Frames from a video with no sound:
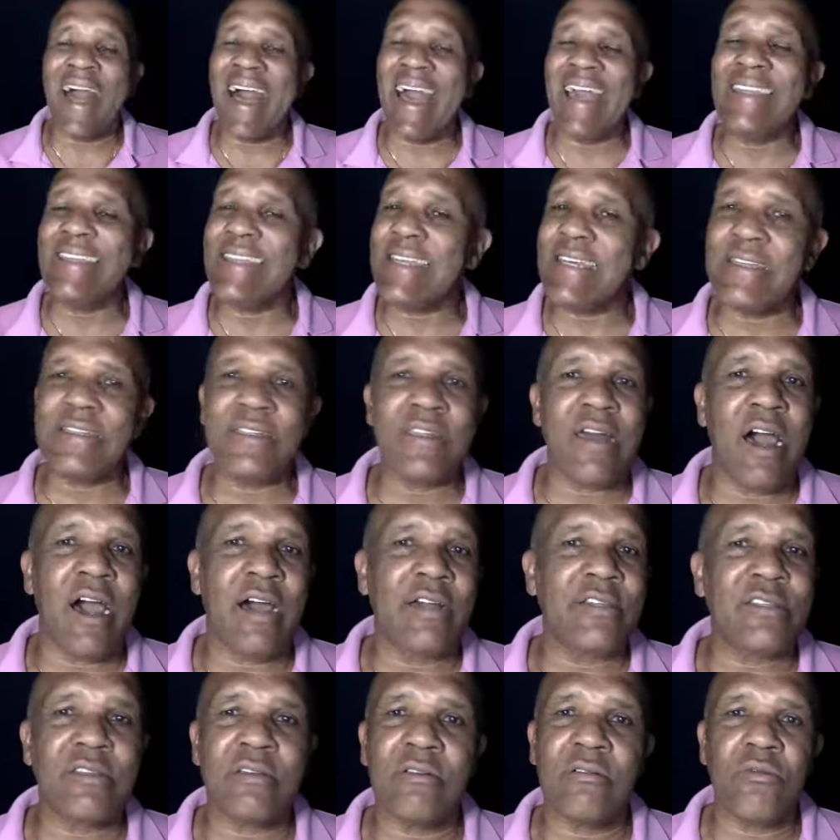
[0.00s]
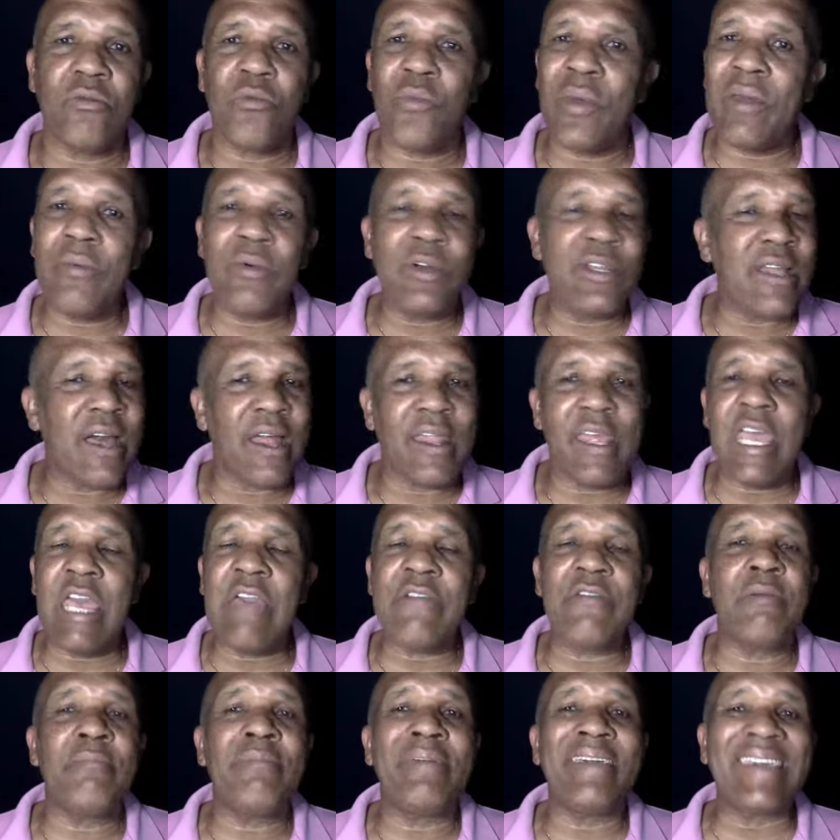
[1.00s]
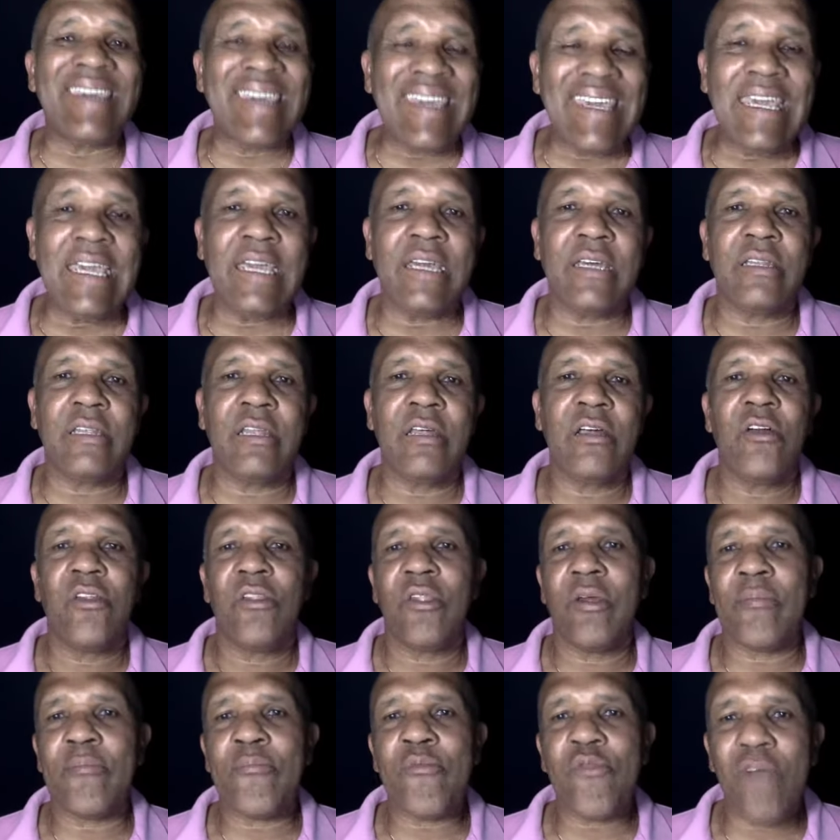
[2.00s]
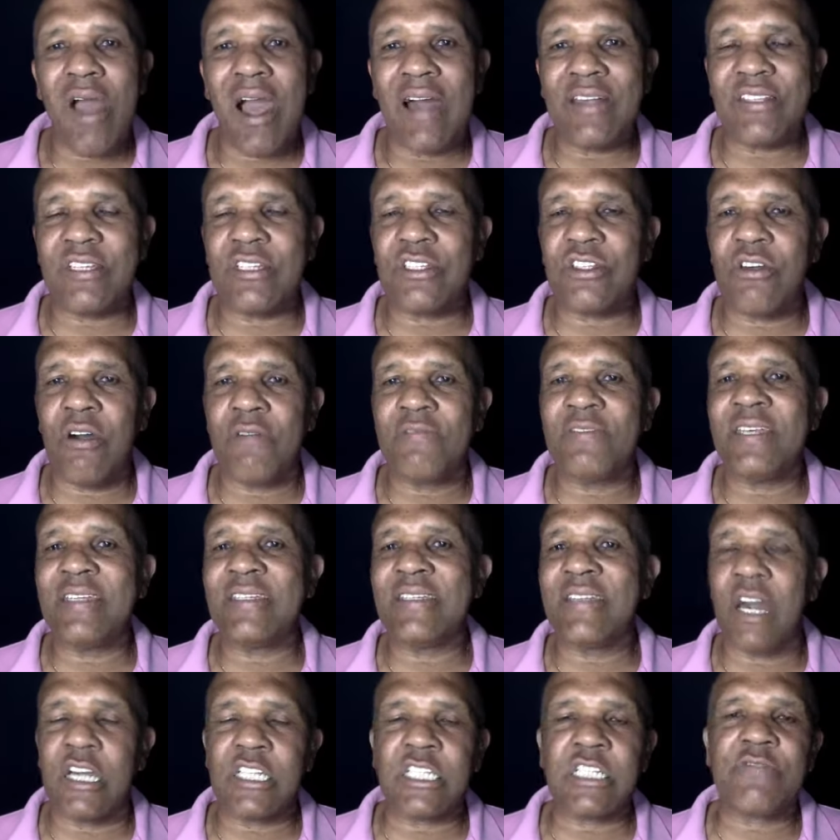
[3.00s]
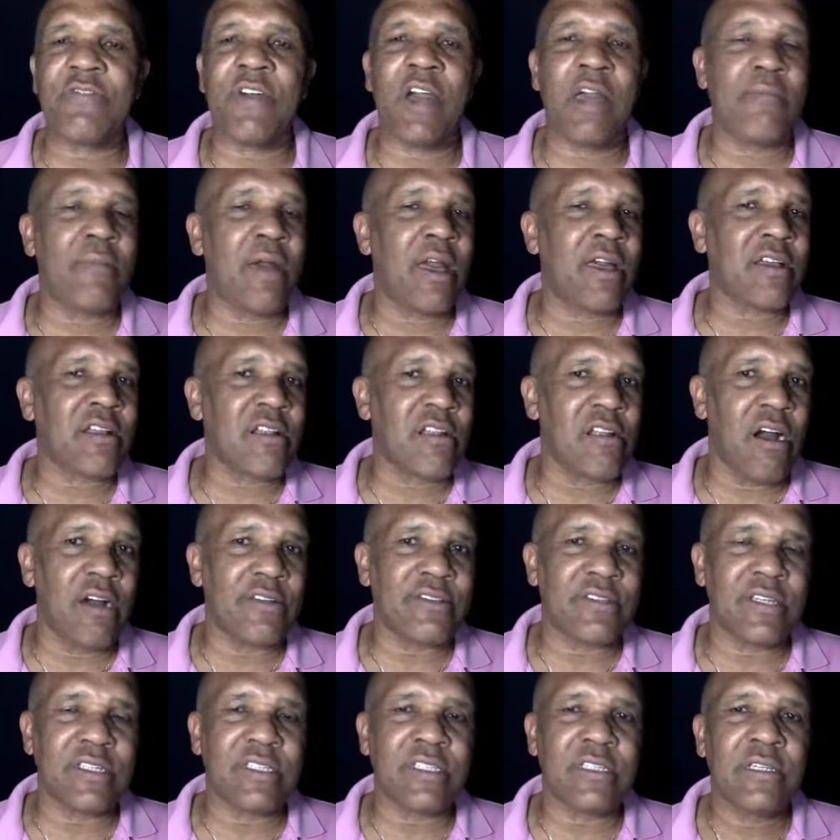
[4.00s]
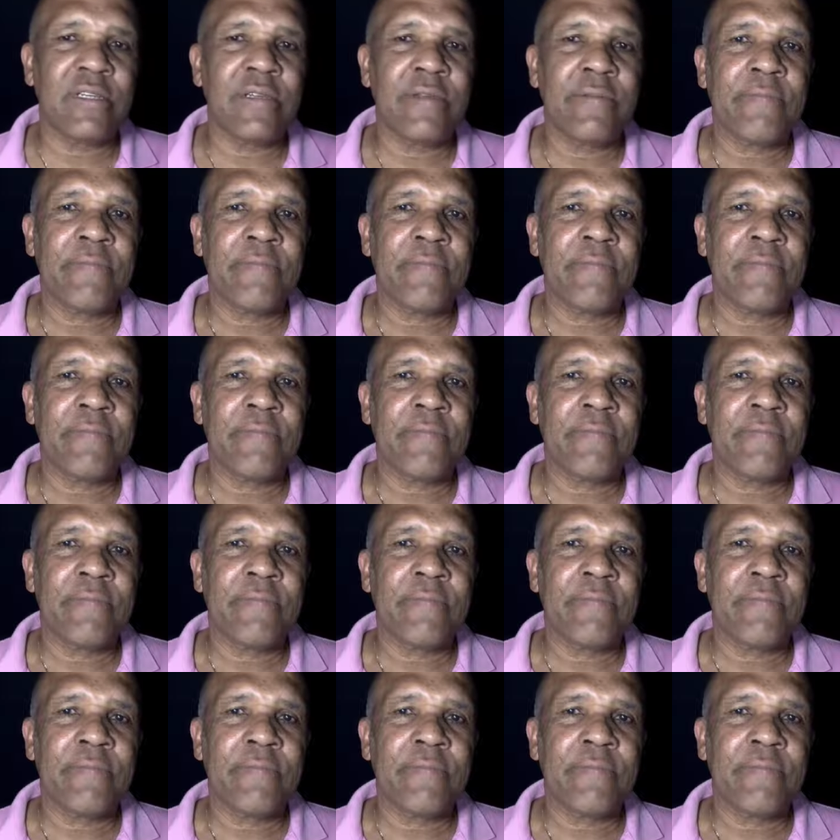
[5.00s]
I did not, we would not even begin the process of detoxifying my closet.